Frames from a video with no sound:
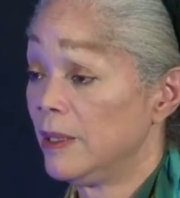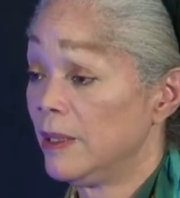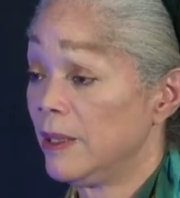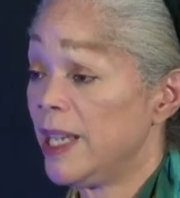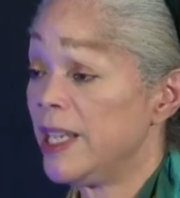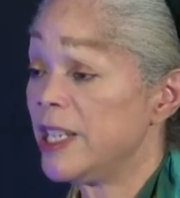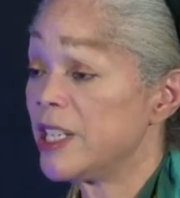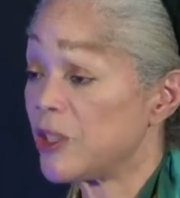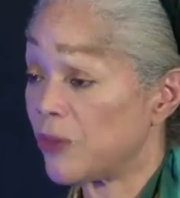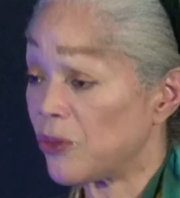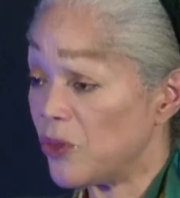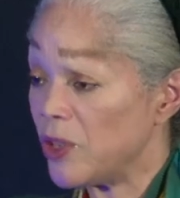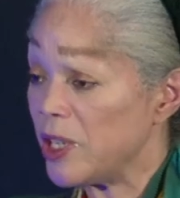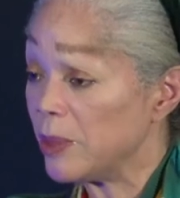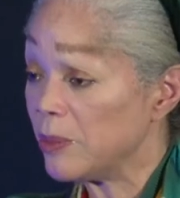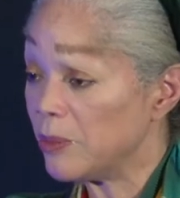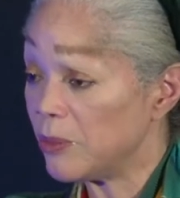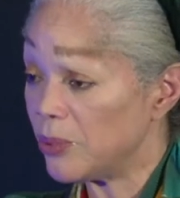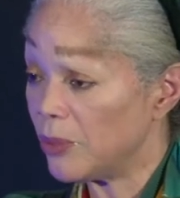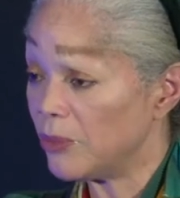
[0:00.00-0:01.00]
It is
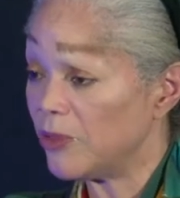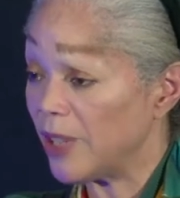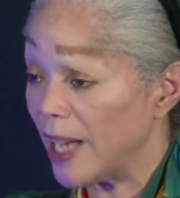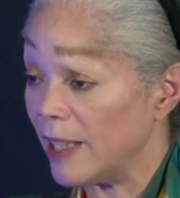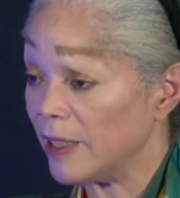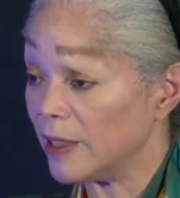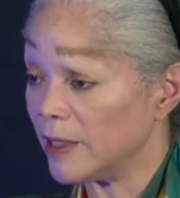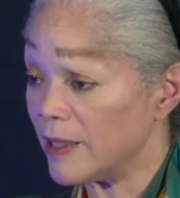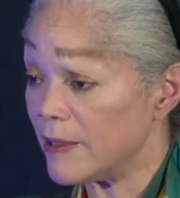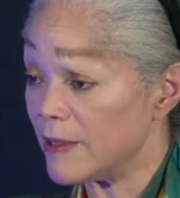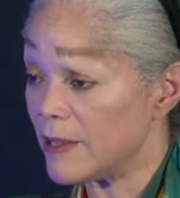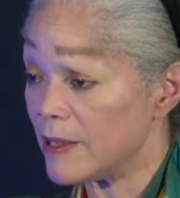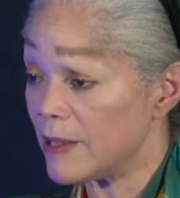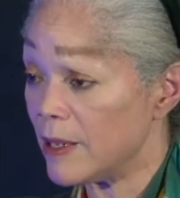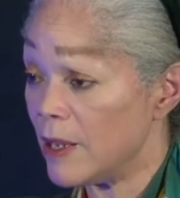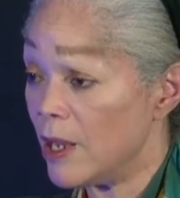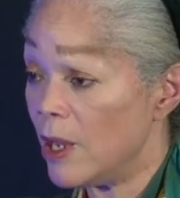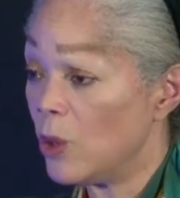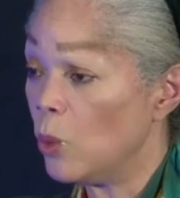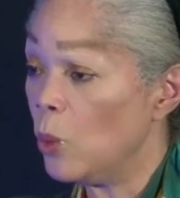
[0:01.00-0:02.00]
freedom from violence.
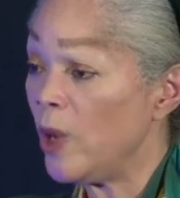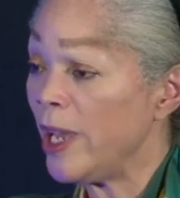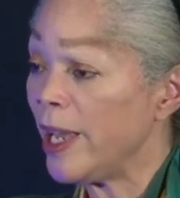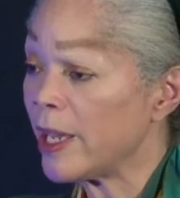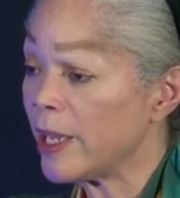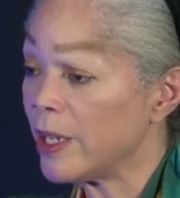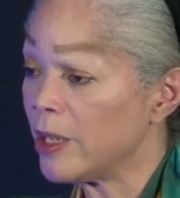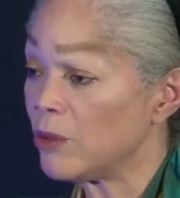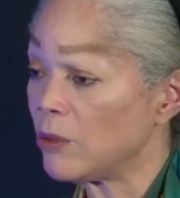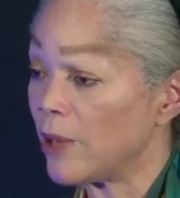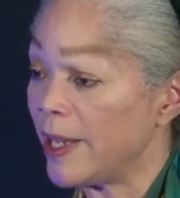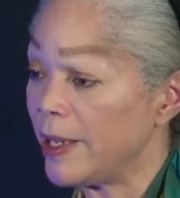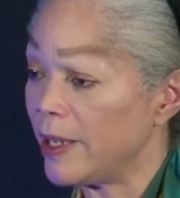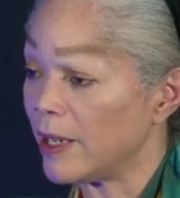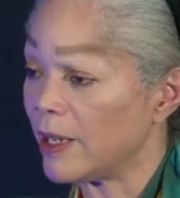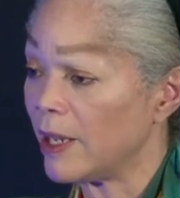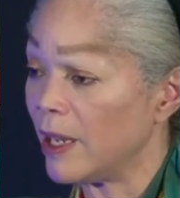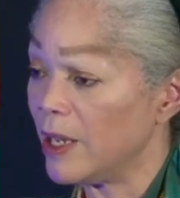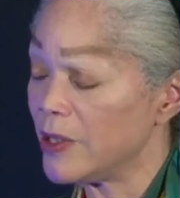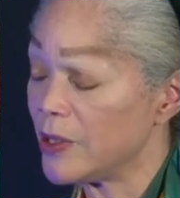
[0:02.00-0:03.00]
We can write a
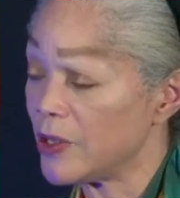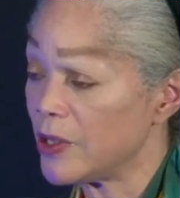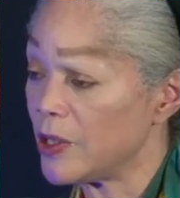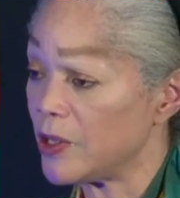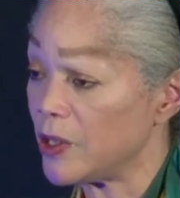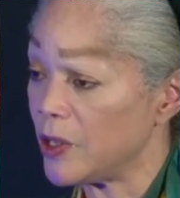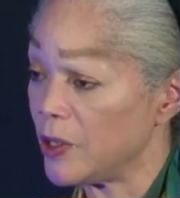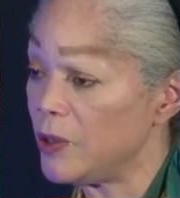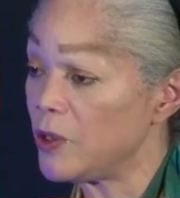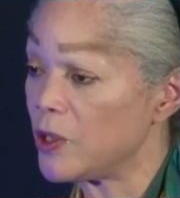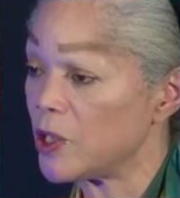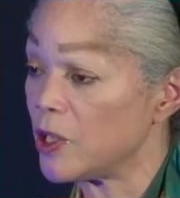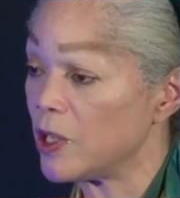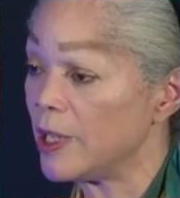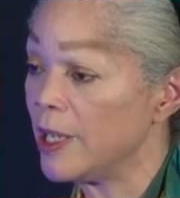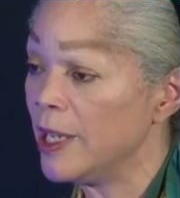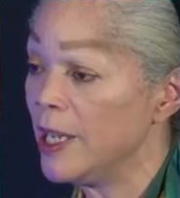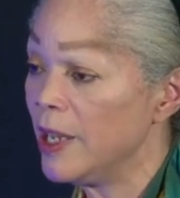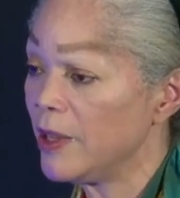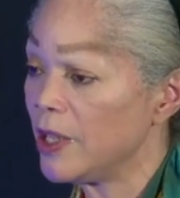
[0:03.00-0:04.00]
constitution
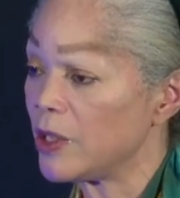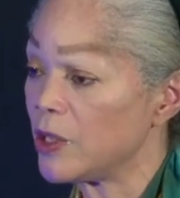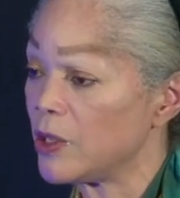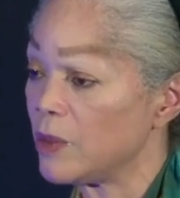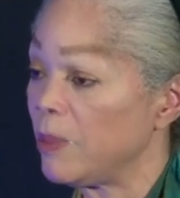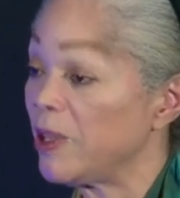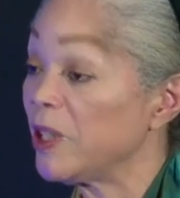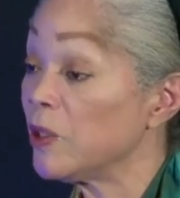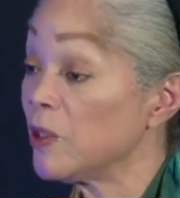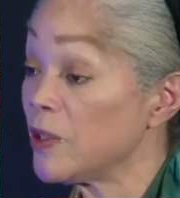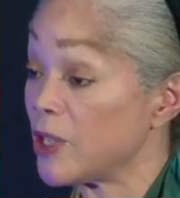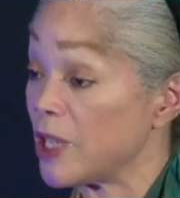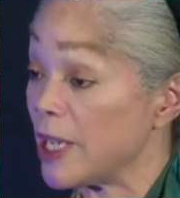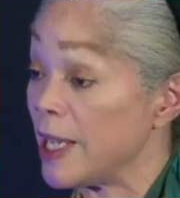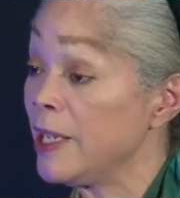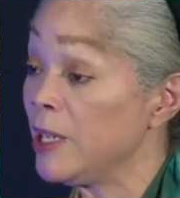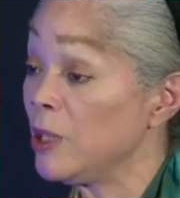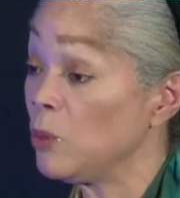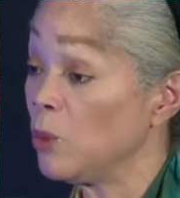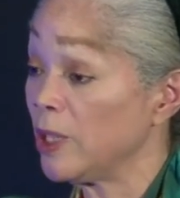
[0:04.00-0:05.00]
that builds
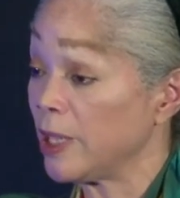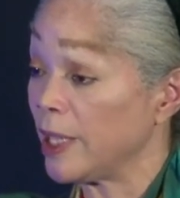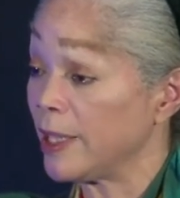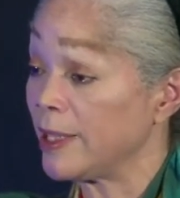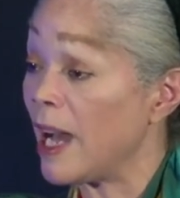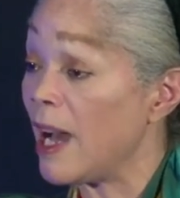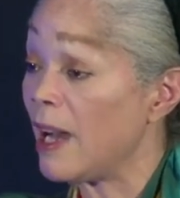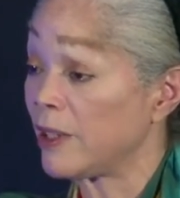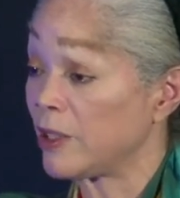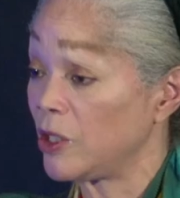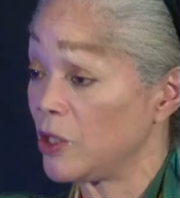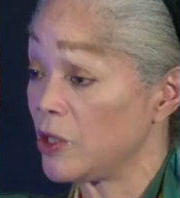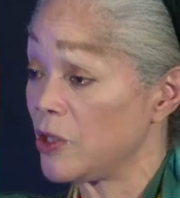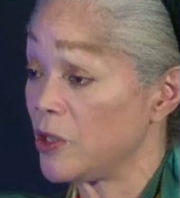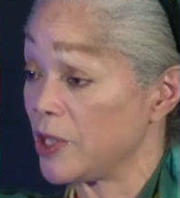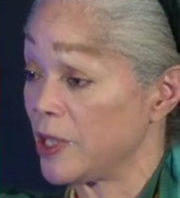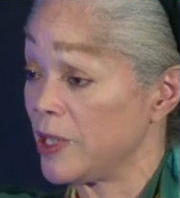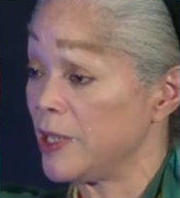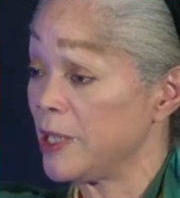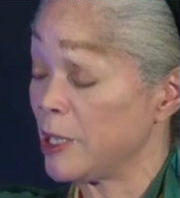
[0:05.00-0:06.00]
in what the
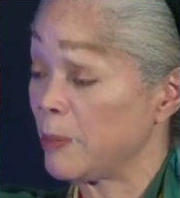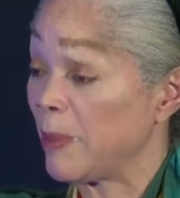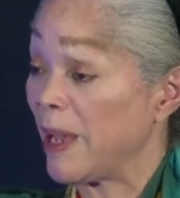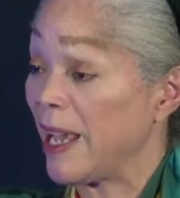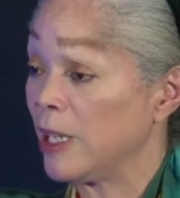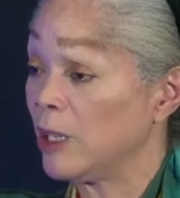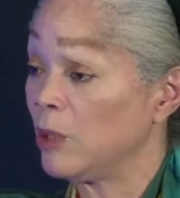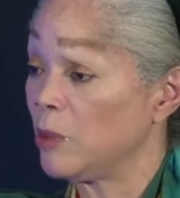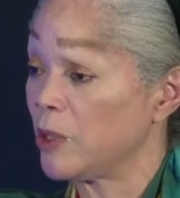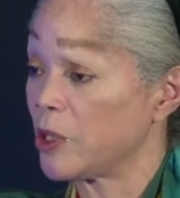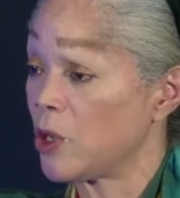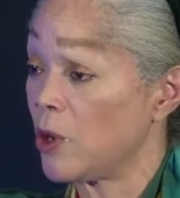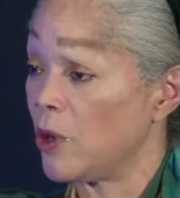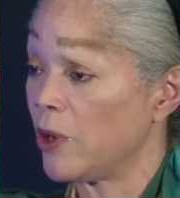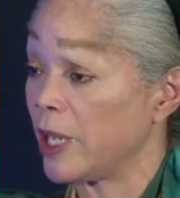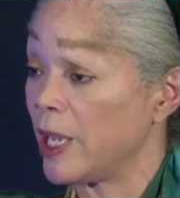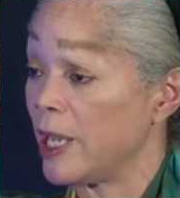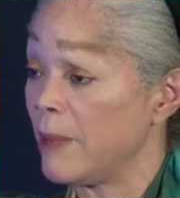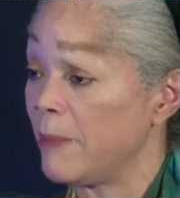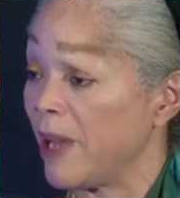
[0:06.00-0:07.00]
doctors and this panel were
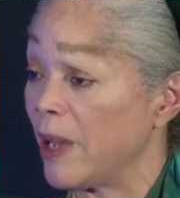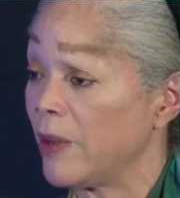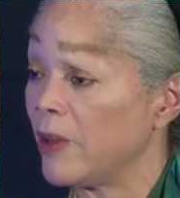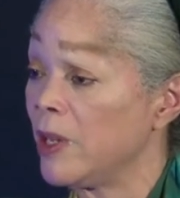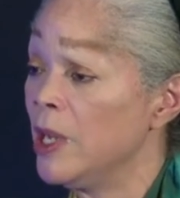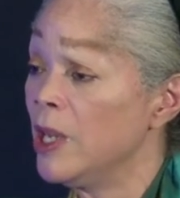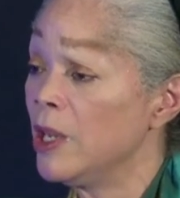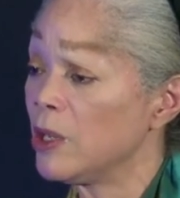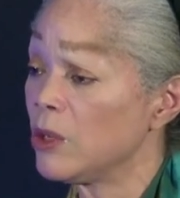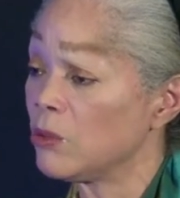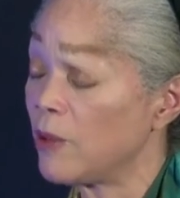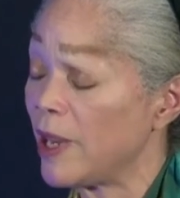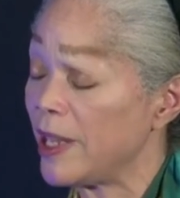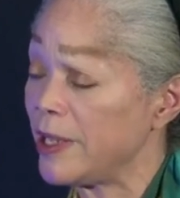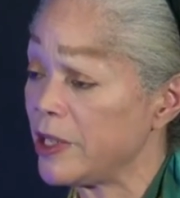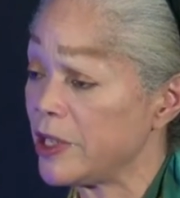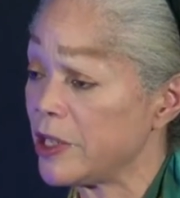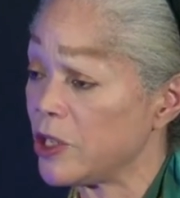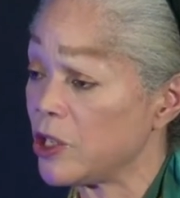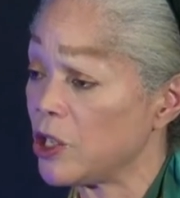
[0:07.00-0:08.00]
talking about, the right
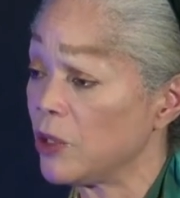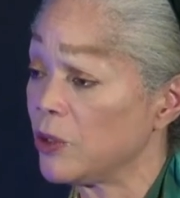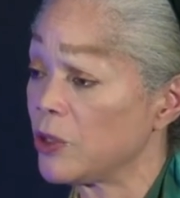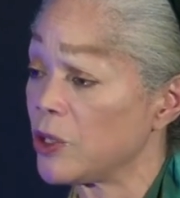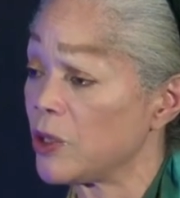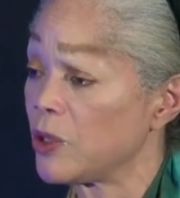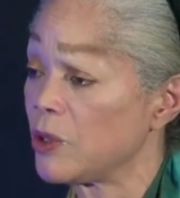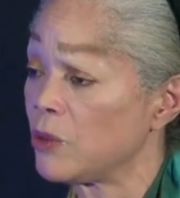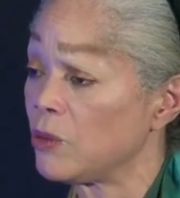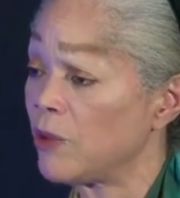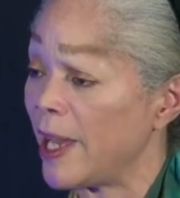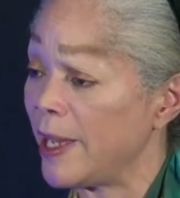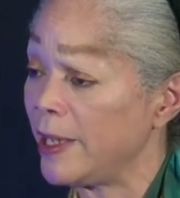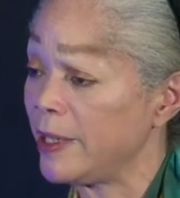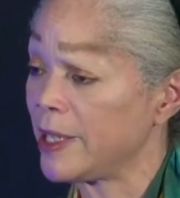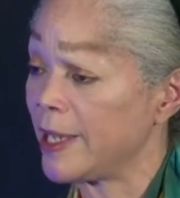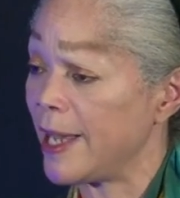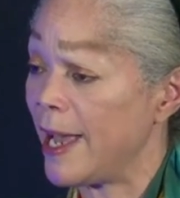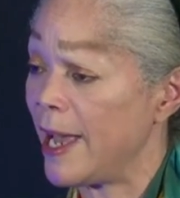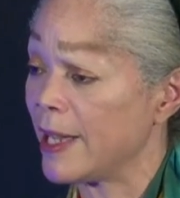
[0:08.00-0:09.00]
to shelter, the right
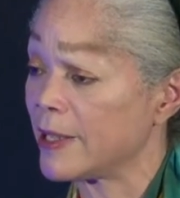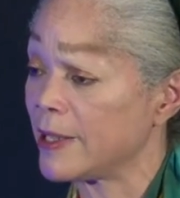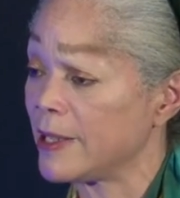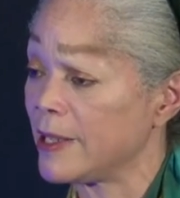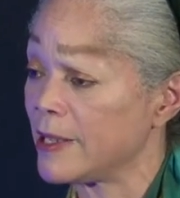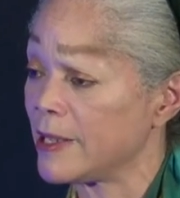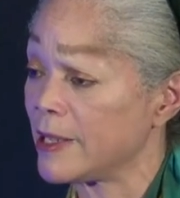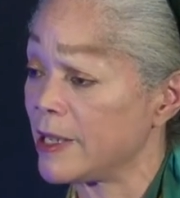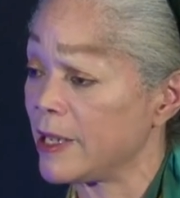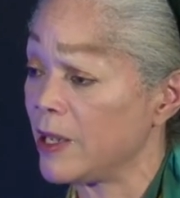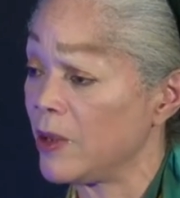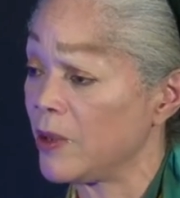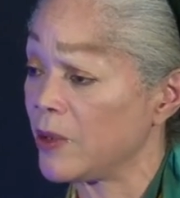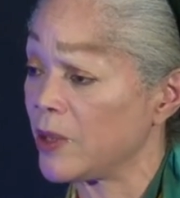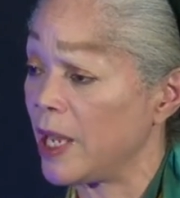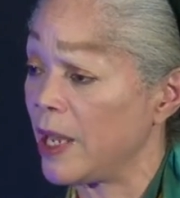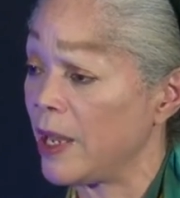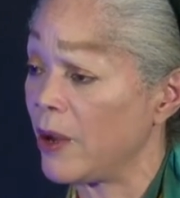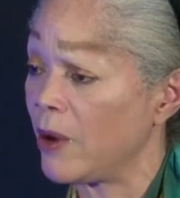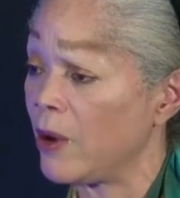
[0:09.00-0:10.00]
to access to health
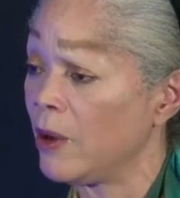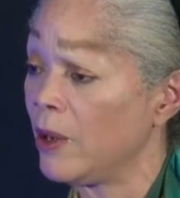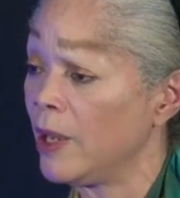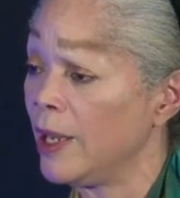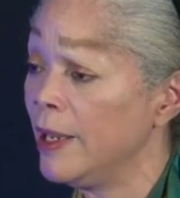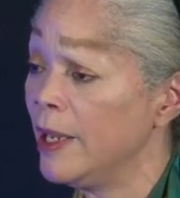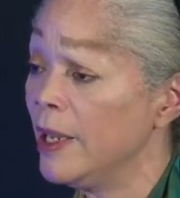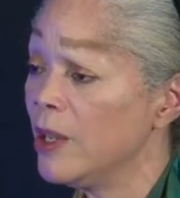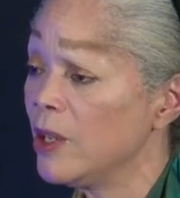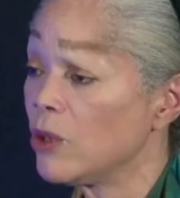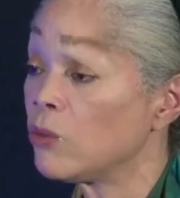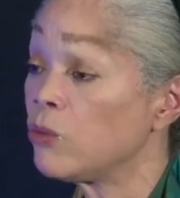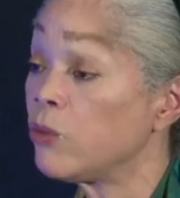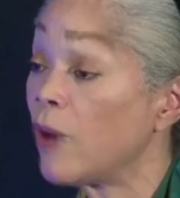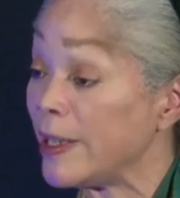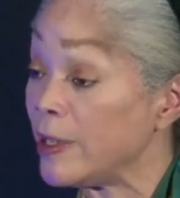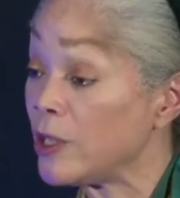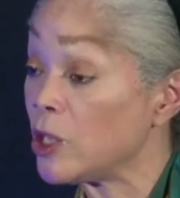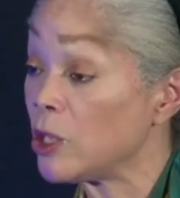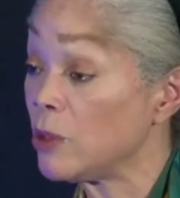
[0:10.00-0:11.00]
care, the right